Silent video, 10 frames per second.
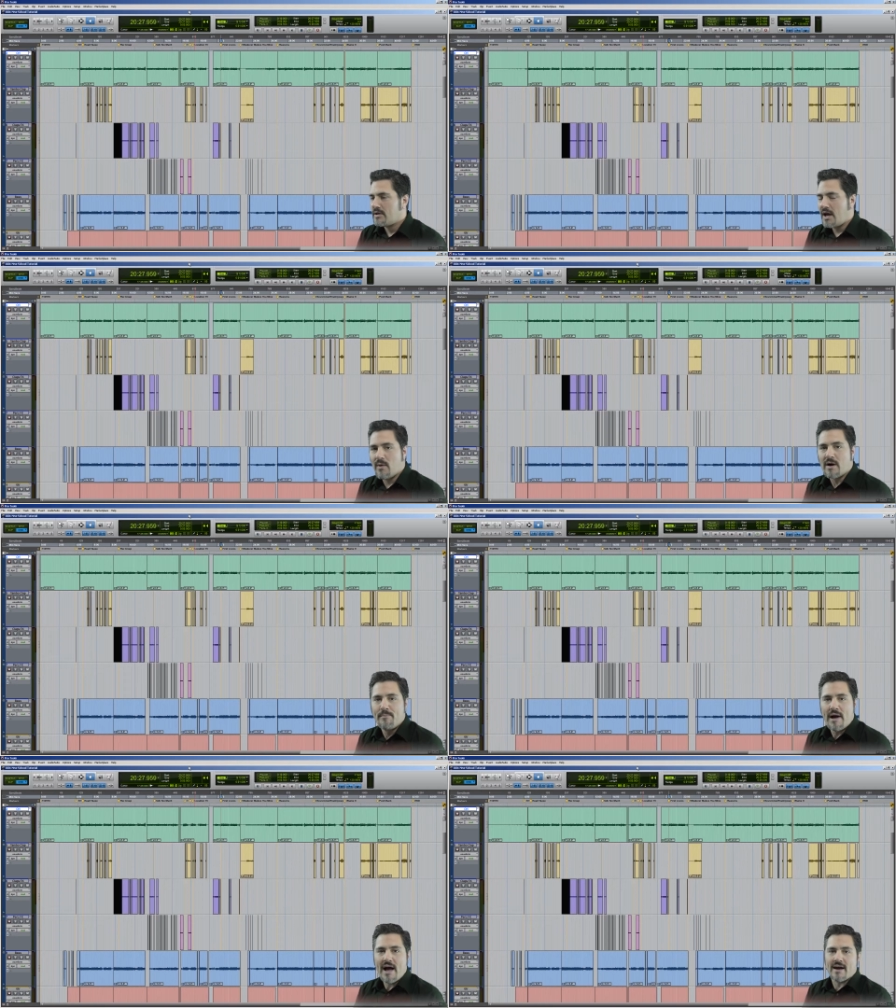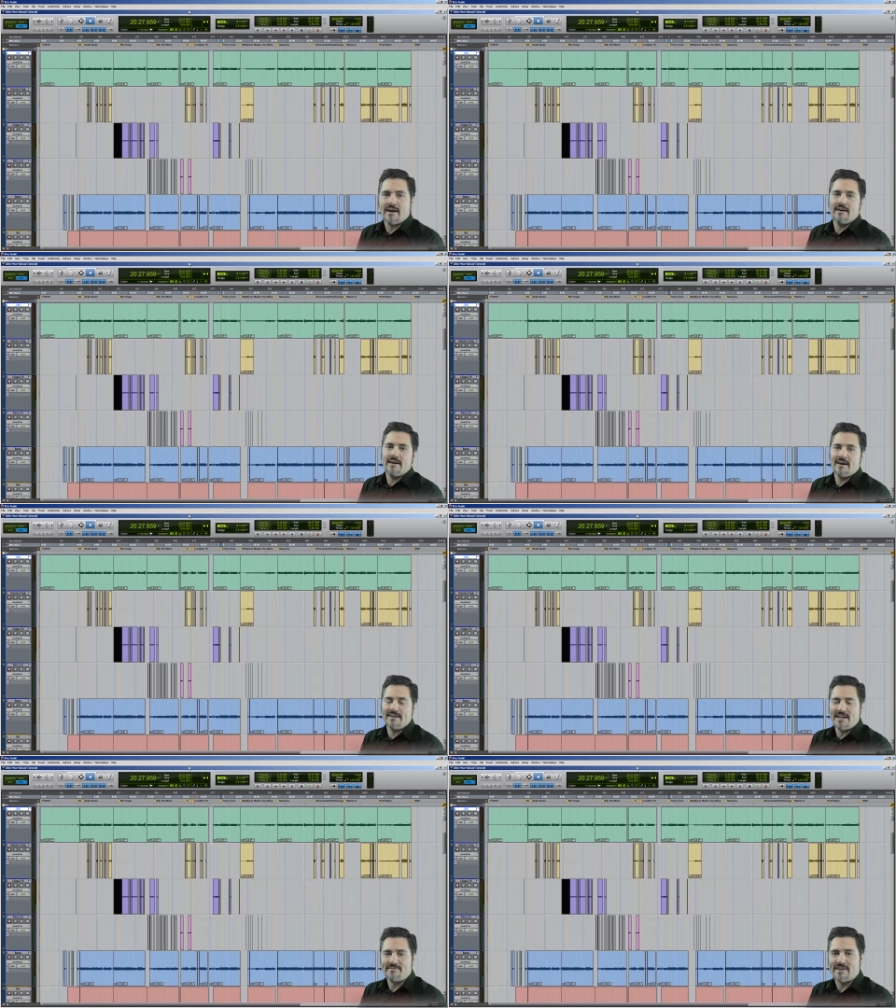welcome back. Uh,
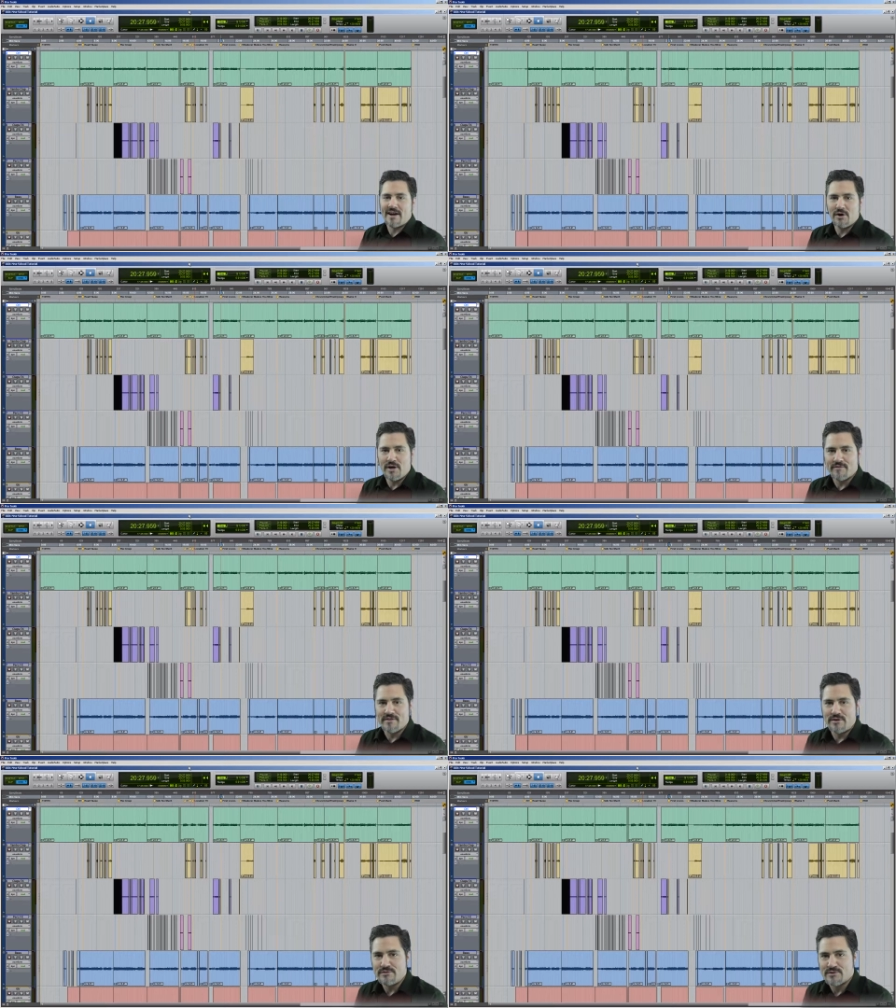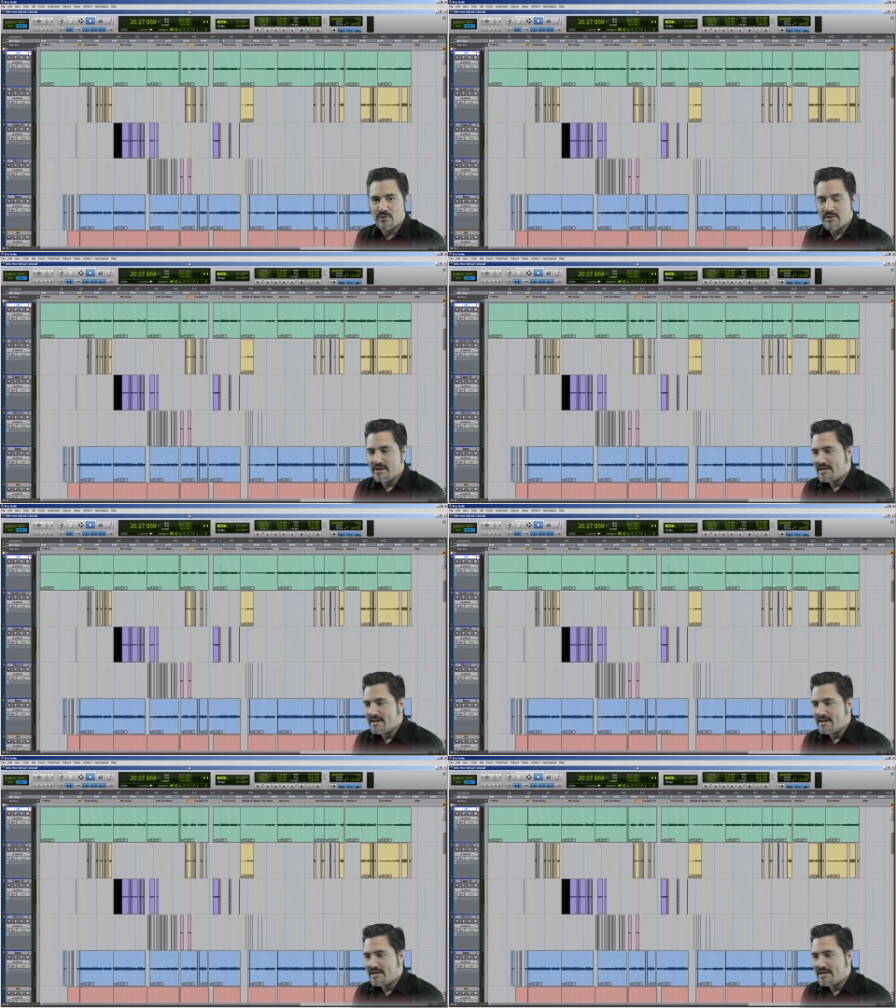Dave Tyo here for the New School.